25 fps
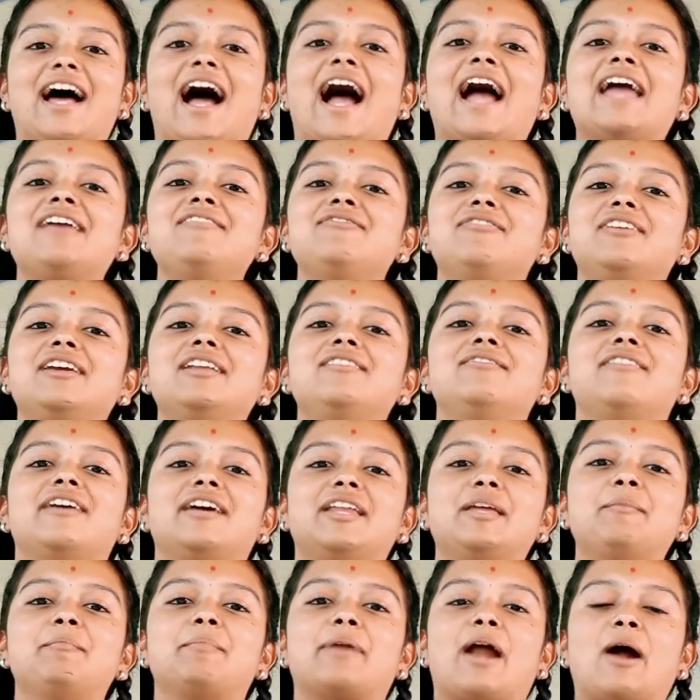I feel
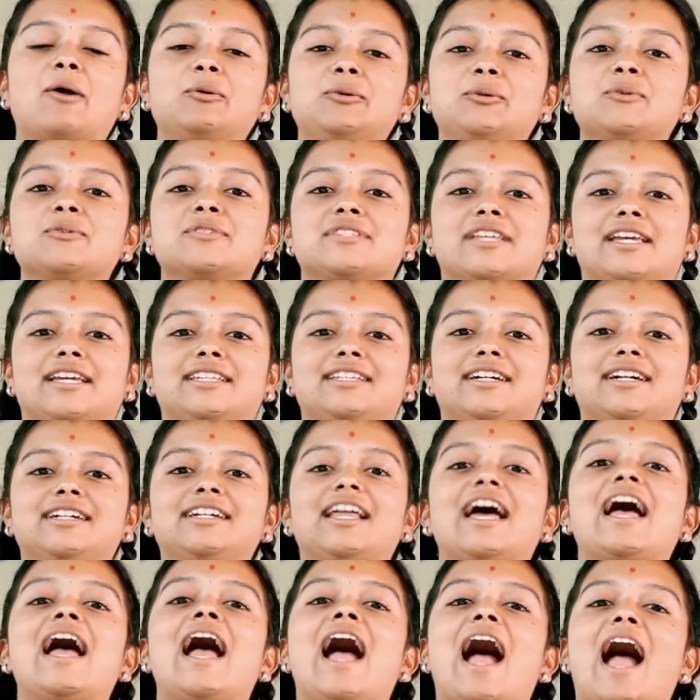very proud to say that
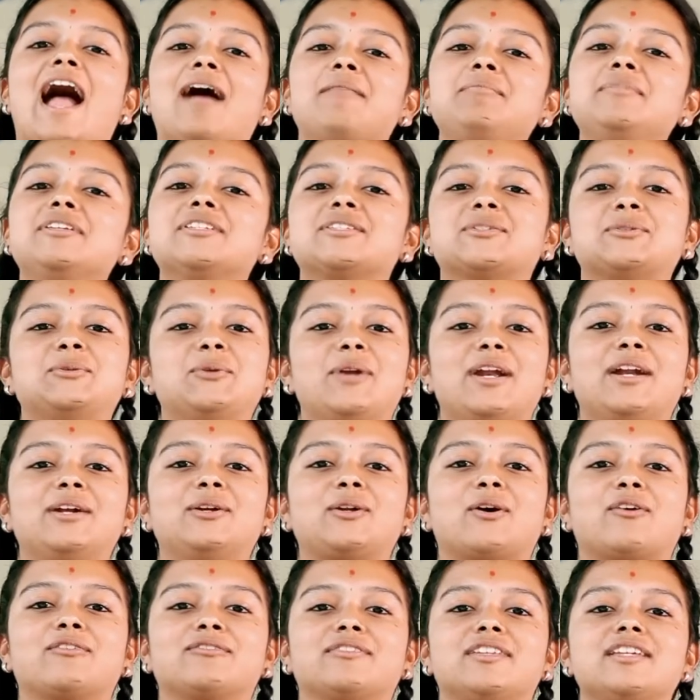I am the student
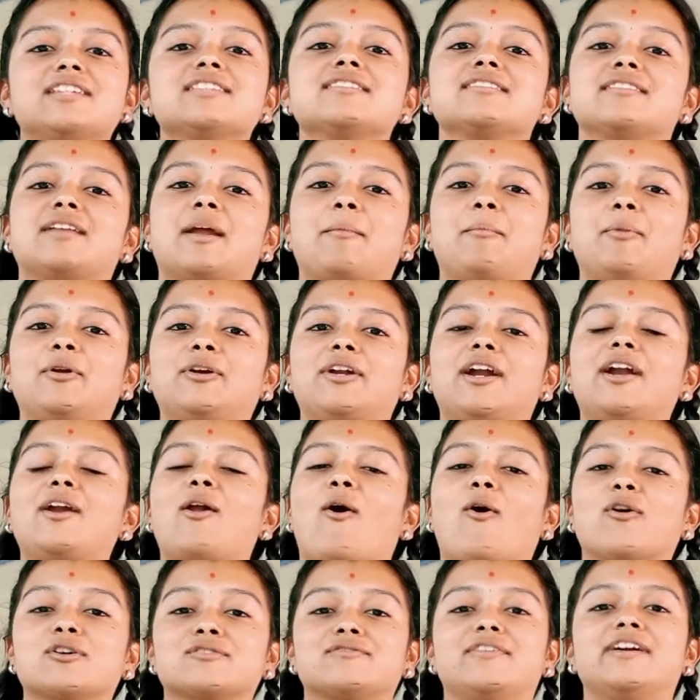of this reputed
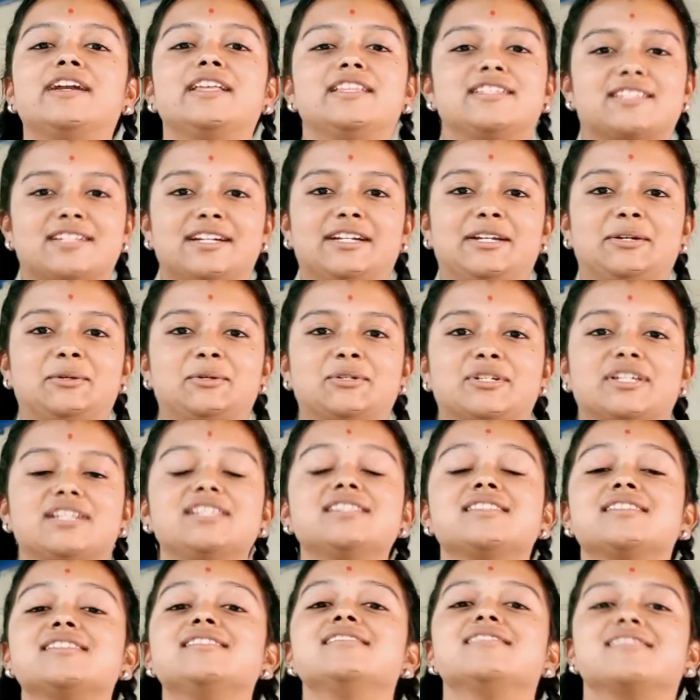Oxford
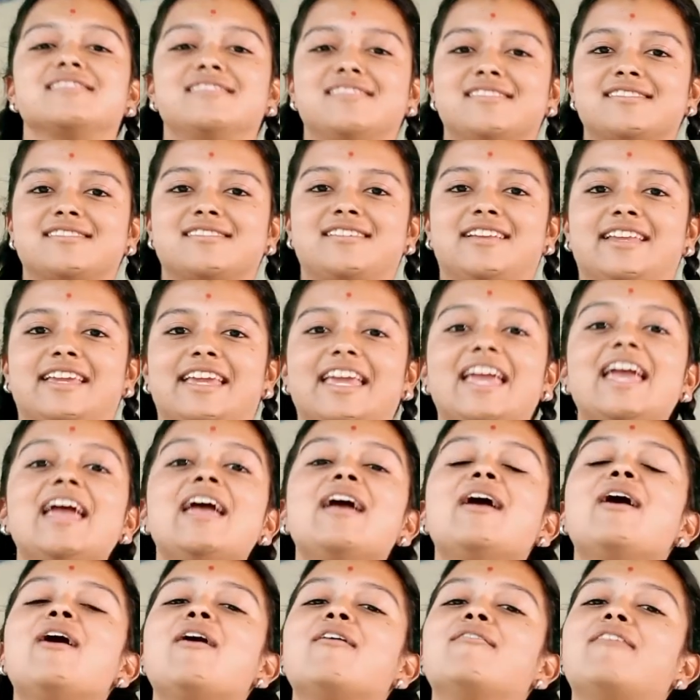institution since nursery.
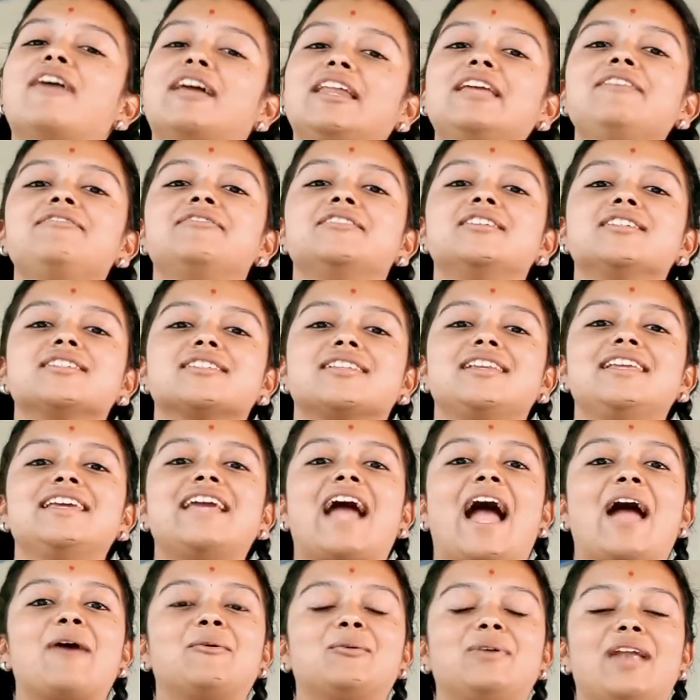Very firstly,
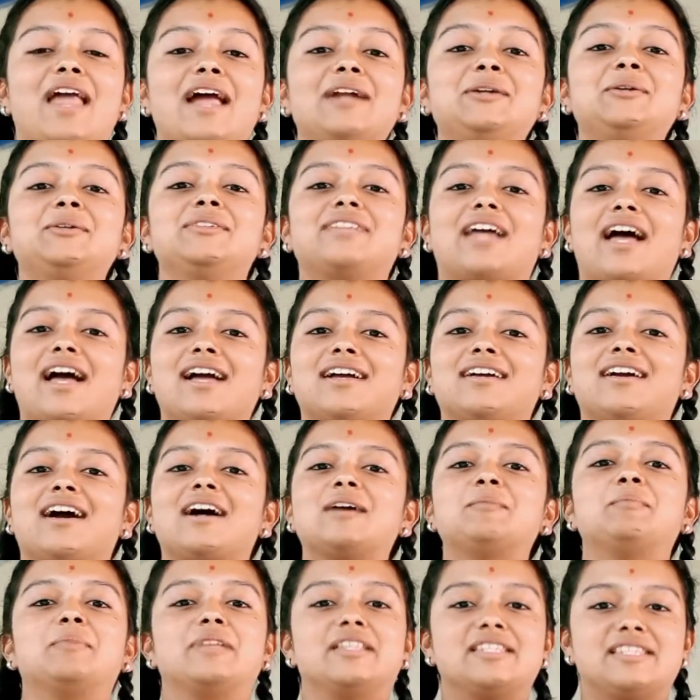I would like to thank
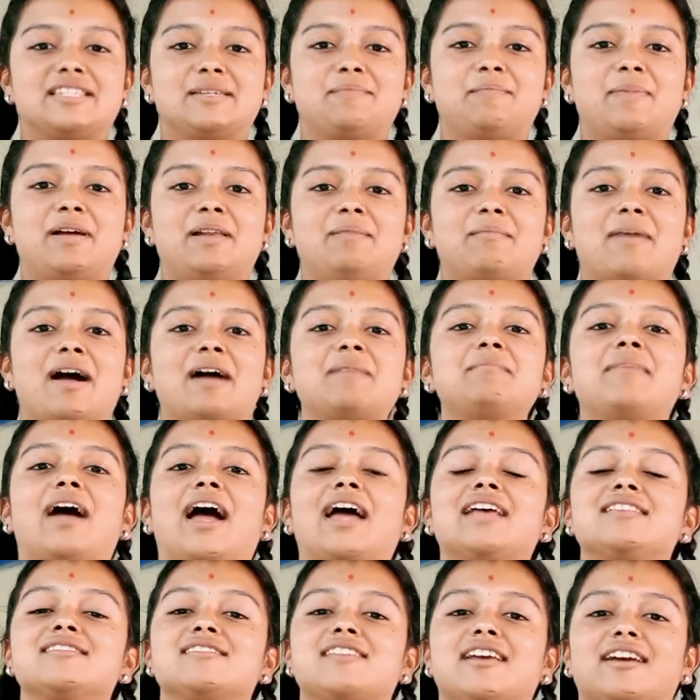our principal ma'am
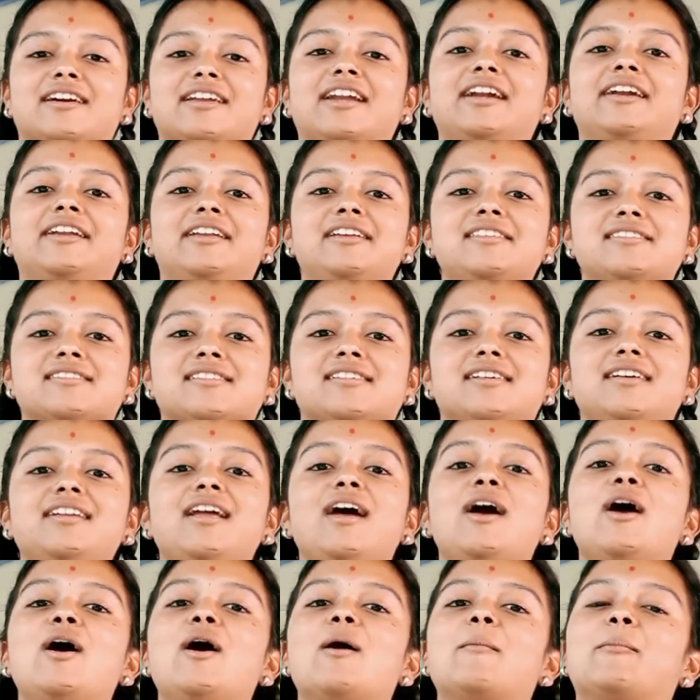and secretary sir
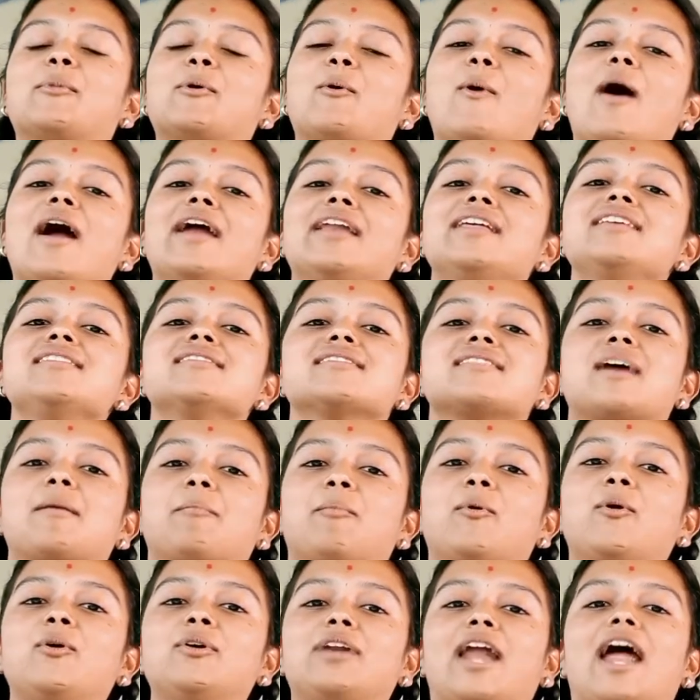providing
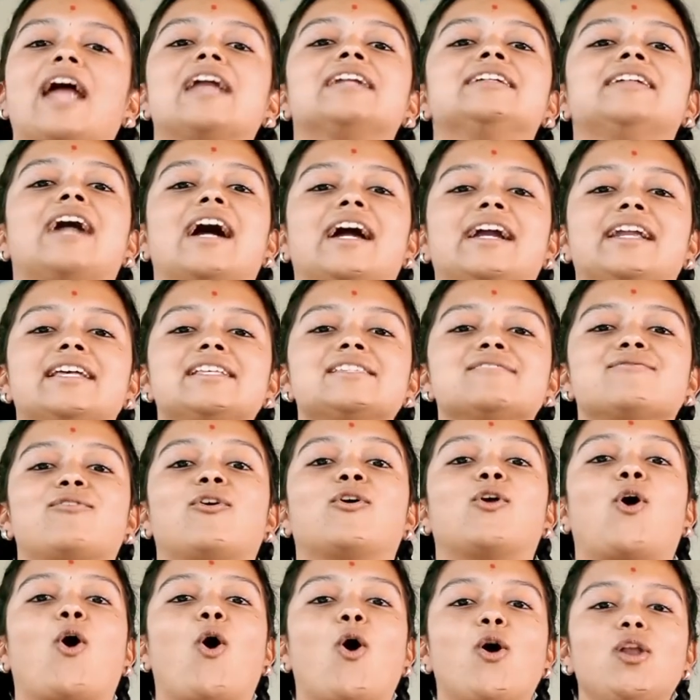support and guidance
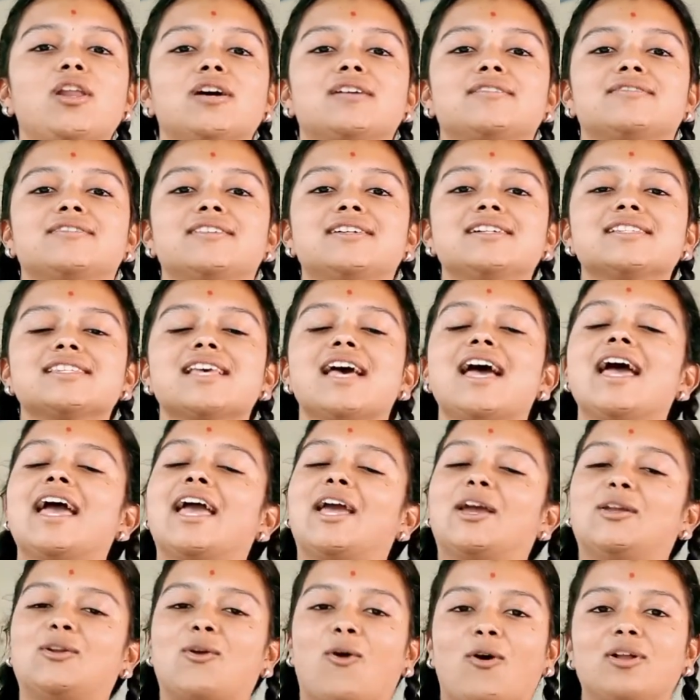for all of us
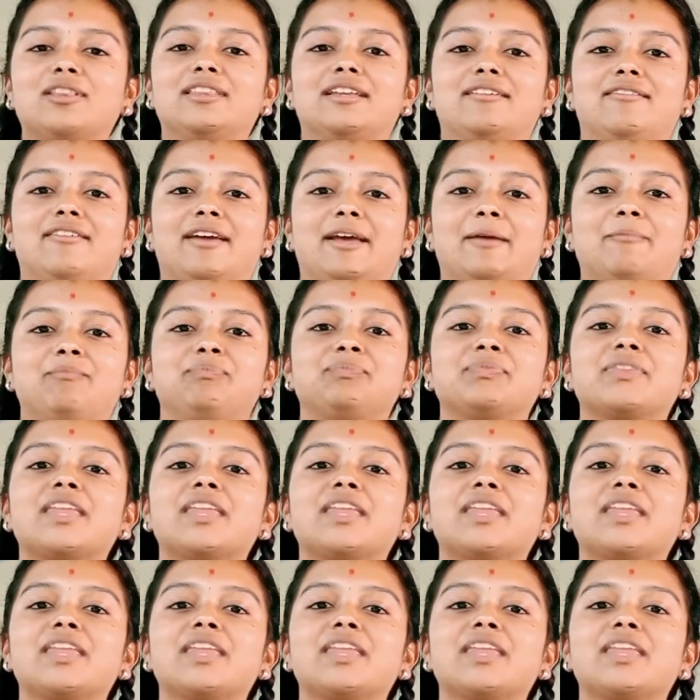in all the way.